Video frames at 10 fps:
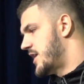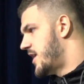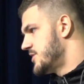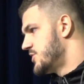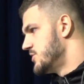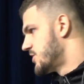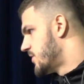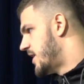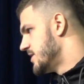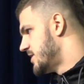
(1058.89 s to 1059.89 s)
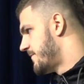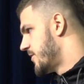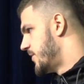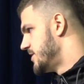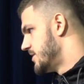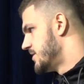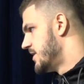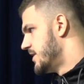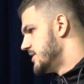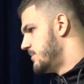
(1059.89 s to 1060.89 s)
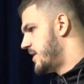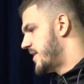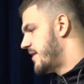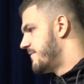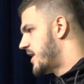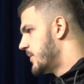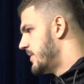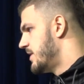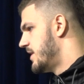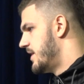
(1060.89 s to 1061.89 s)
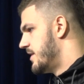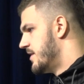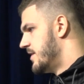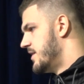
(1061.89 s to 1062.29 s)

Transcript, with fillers: I, I, chose to go to Ohio State for a reason, to be in that environment, and